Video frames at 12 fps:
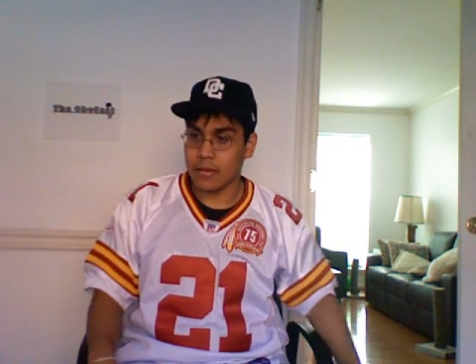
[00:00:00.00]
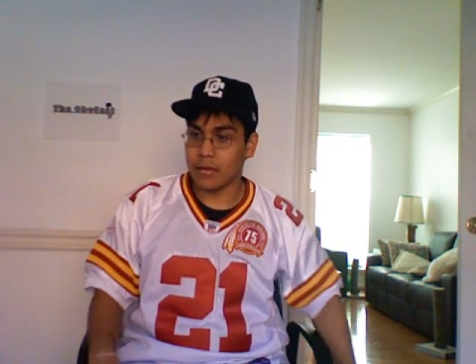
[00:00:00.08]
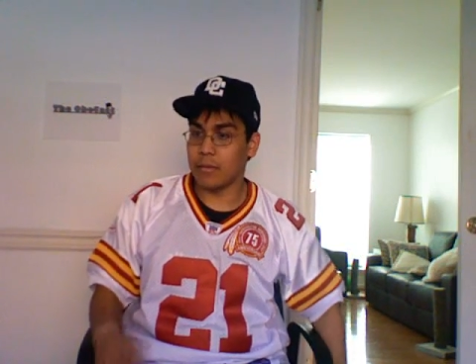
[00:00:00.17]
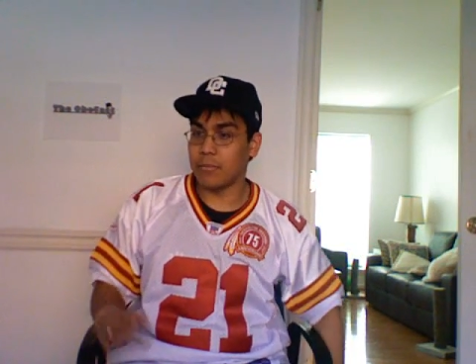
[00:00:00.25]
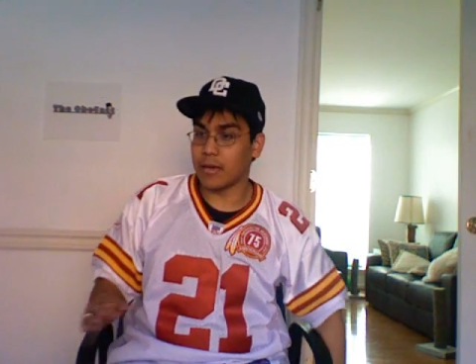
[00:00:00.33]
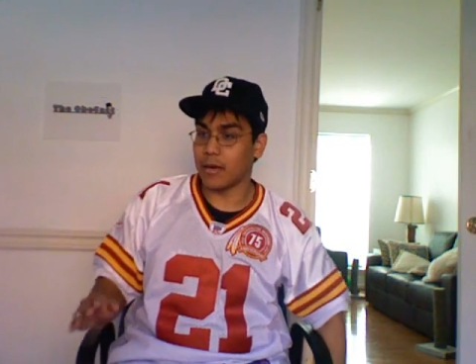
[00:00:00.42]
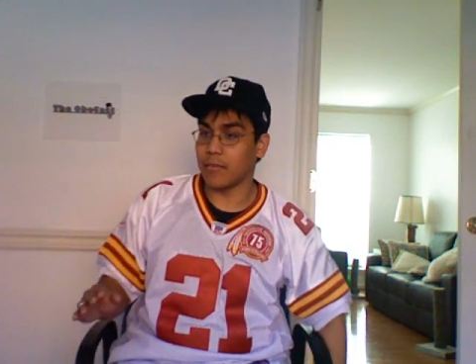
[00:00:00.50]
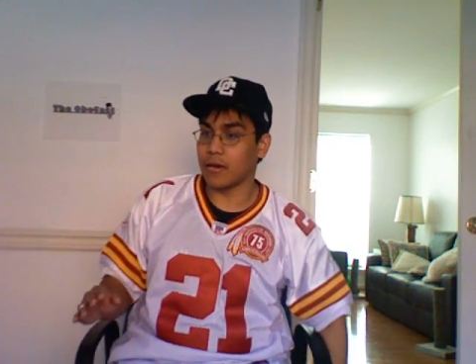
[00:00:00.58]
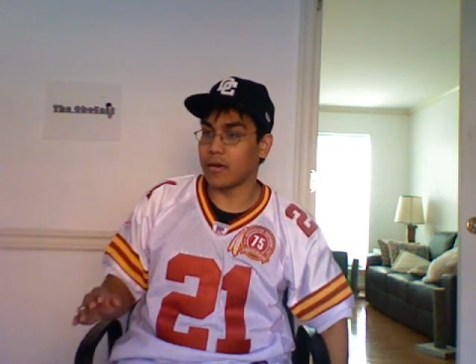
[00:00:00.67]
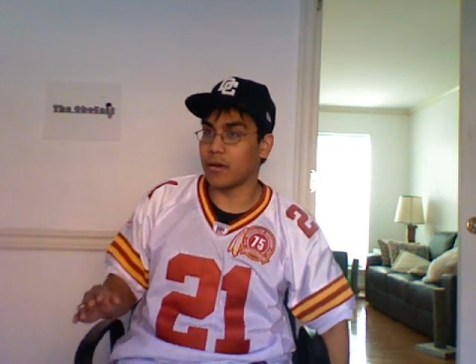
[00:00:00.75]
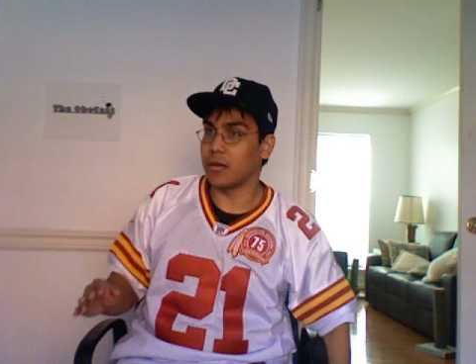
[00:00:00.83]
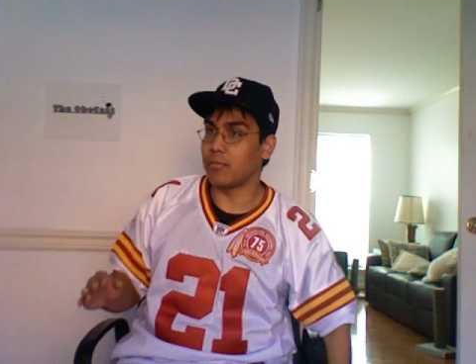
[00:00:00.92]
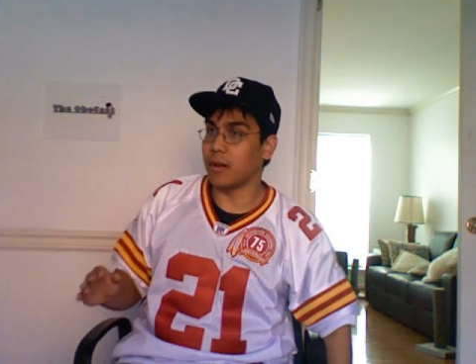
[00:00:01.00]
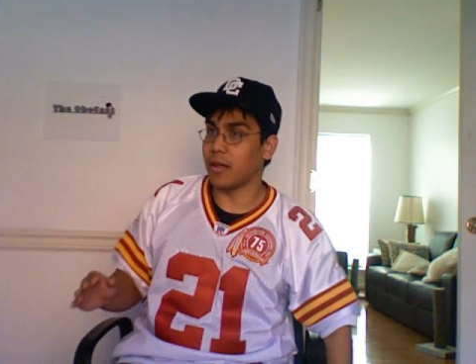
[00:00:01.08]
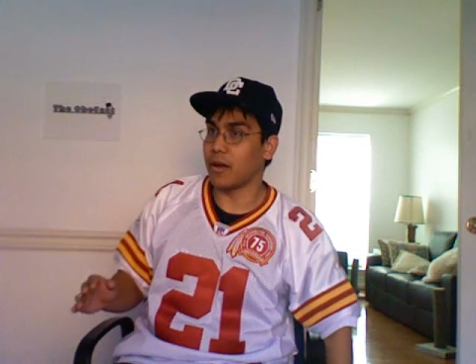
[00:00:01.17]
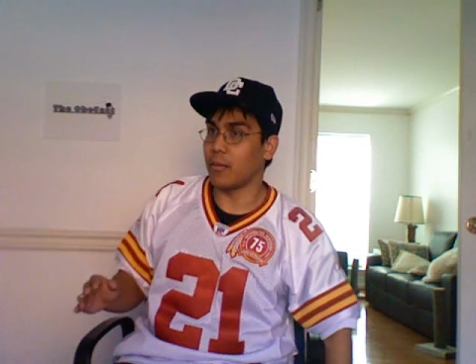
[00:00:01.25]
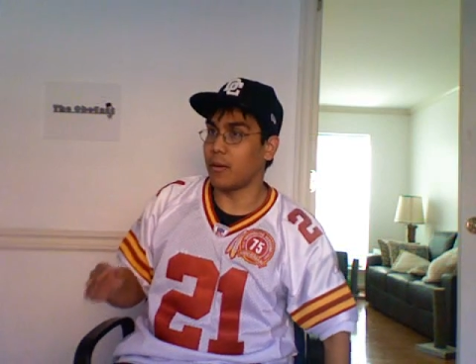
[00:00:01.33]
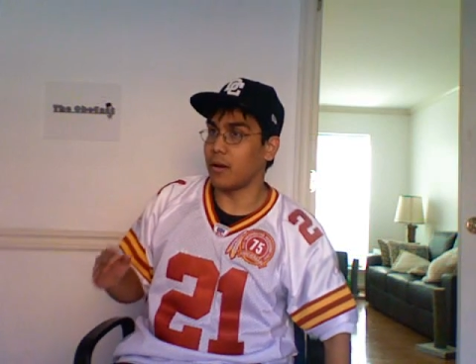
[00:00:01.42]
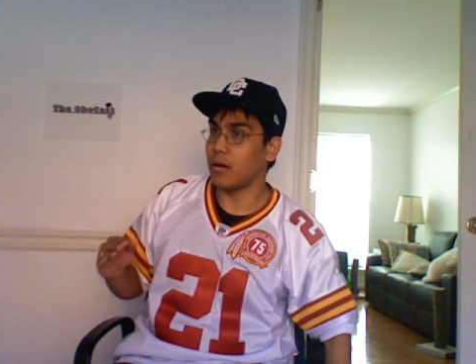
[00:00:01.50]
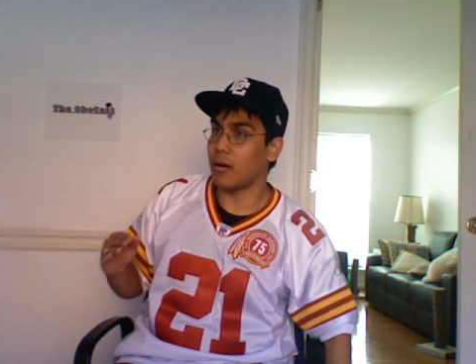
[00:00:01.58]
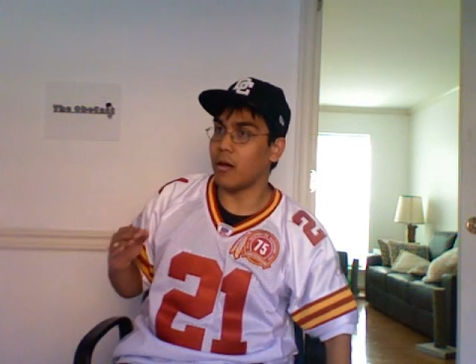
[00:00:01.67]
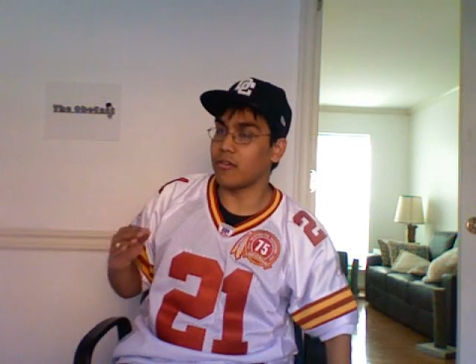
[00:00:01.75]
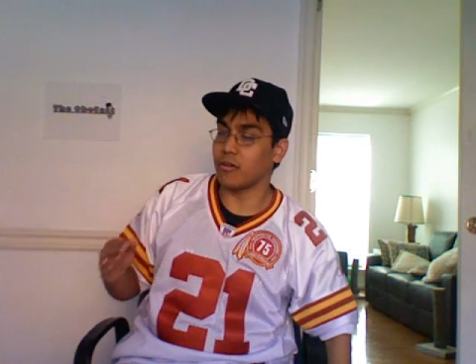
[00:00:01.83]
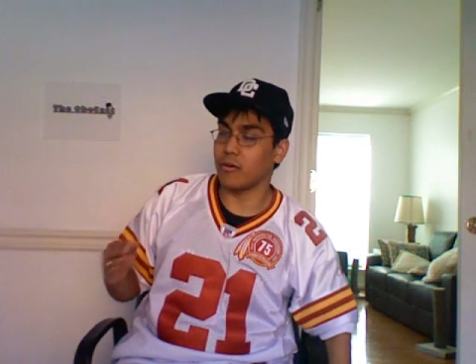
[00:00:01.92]
becoming a good player, but
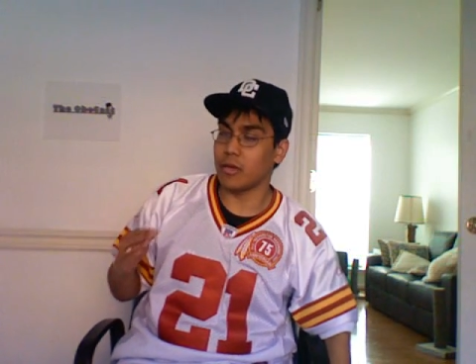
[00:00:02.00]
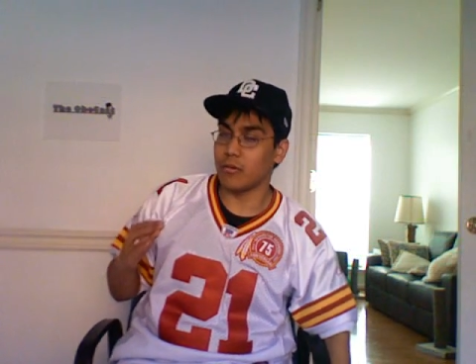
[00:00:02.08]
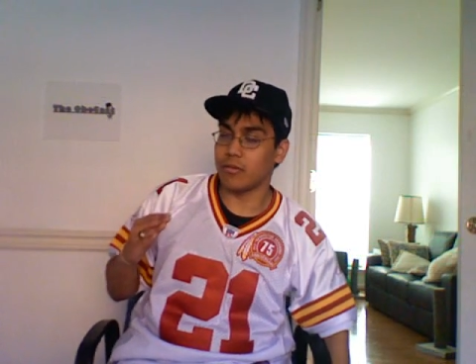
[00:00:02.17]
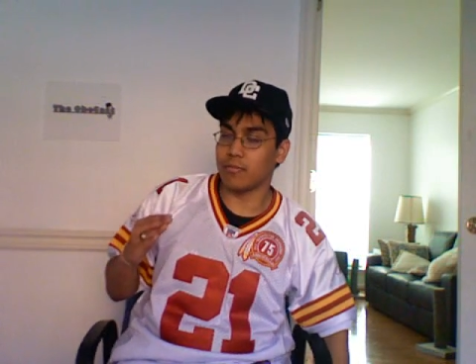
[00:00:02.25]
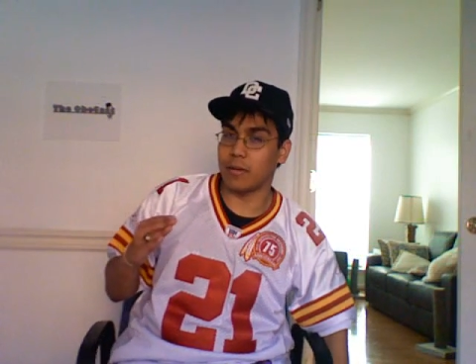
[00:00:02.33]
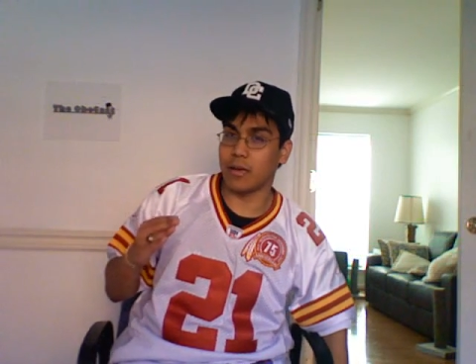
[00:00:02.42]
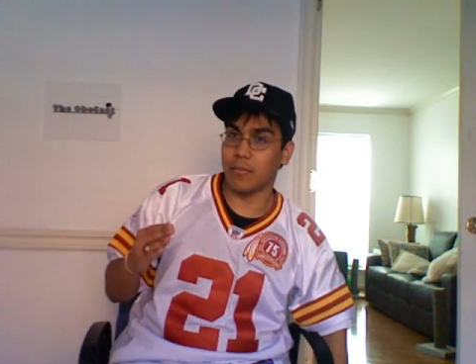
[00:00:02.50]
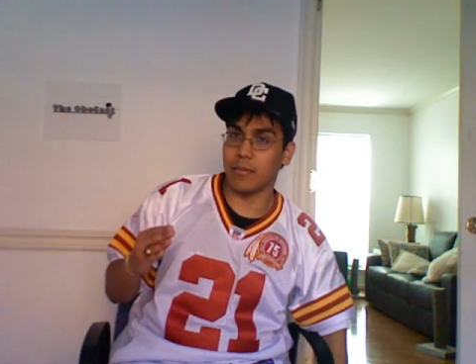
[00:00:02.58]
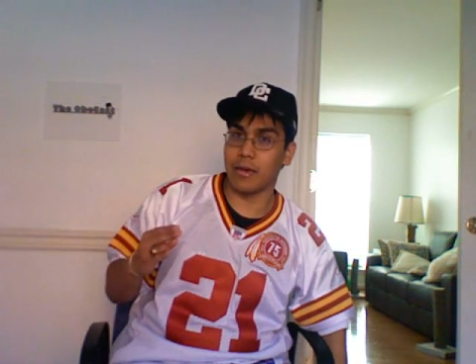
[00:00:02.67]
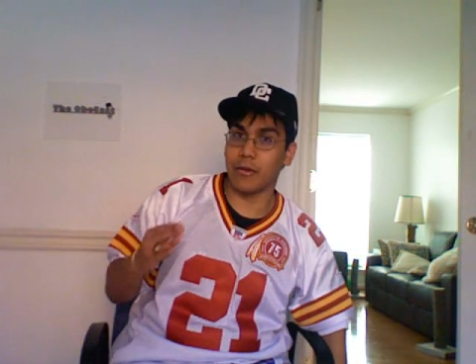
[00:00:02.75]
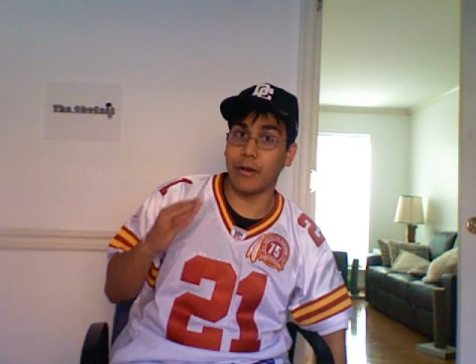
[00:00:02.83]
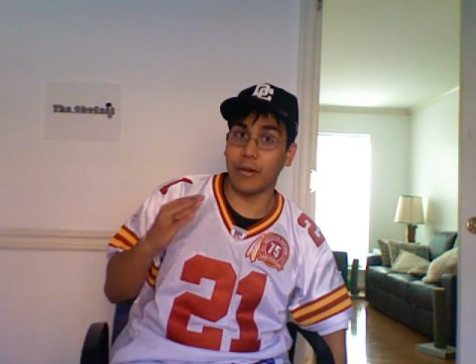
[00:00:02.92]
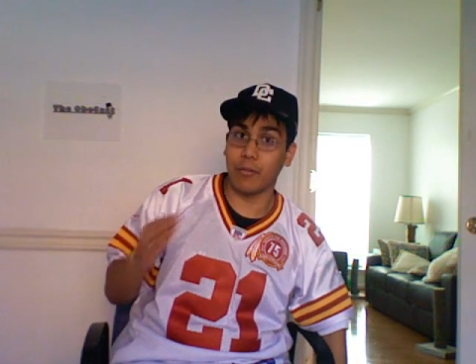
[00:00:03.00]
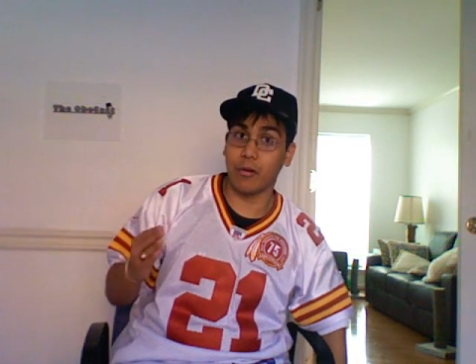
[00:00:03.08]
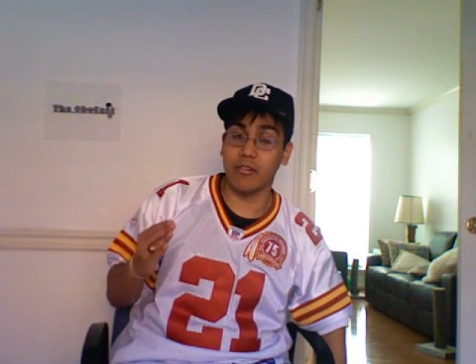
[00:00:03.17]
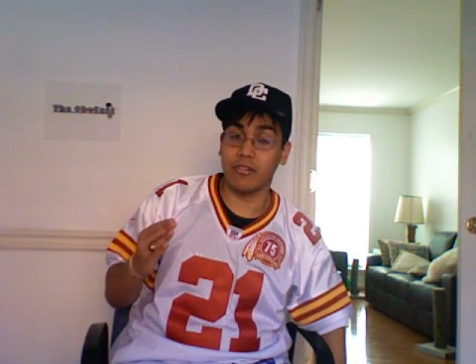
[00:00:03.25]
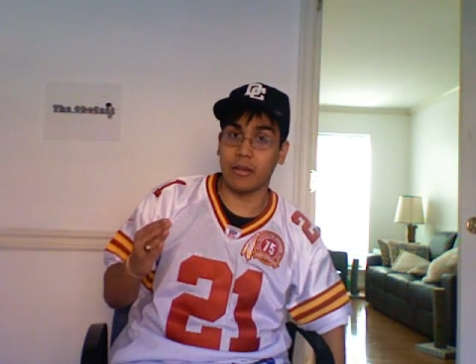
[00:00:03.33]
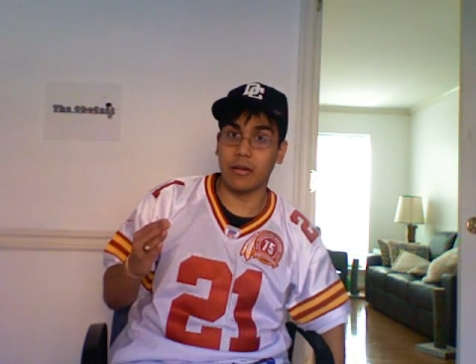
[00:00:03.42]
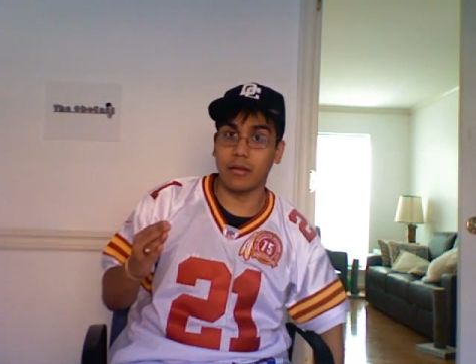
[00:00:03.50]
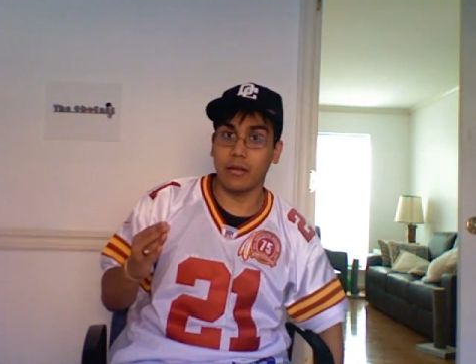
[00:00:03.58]
also he was becoming a great person.